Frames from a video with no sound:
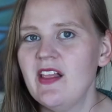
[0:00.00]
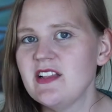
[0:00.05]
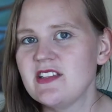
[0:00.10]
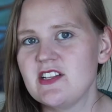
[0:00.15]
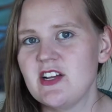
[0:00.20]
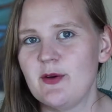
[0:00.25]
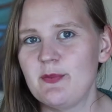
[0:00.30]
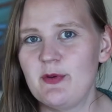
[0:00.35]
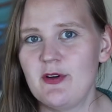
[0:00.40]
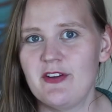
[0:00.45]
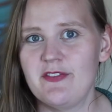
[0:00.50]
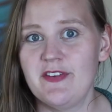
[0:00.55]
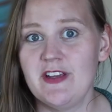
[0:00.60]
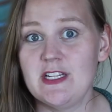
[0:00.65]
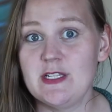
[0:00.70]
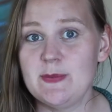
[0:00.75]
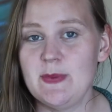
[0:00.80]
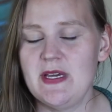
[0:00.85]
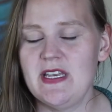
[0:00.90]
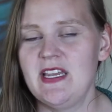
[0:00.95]
It's not
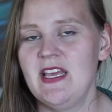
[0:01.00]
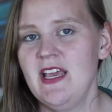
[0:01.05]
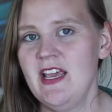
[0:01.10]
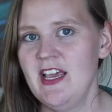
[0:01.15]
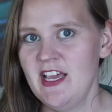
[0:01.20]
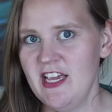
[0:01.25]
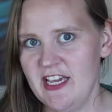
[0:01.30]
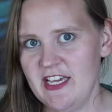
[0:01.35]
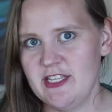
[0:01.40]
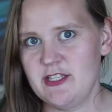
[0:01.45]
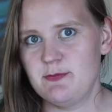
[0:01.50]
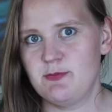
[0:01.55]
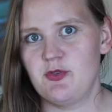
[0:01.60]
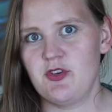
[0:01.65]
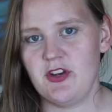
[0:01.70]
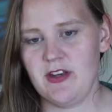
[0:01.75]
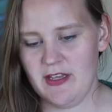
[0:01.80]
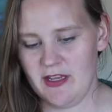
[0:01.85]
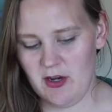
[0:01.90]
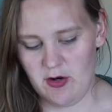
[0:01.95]
perfect, but it's
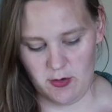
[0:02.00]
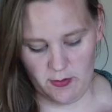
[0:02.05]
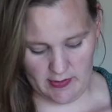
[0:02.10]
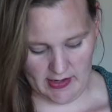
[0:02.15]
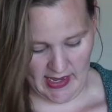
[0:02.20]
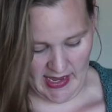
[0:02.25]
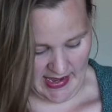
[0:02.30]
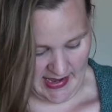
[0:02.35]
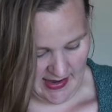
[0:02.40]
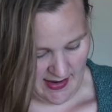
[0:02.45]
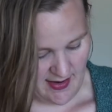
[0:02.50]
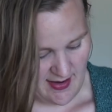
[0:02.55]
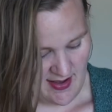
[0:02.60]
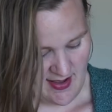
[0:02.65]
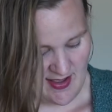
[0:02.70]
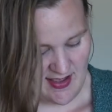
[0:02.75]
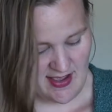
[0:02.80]
pretty okay.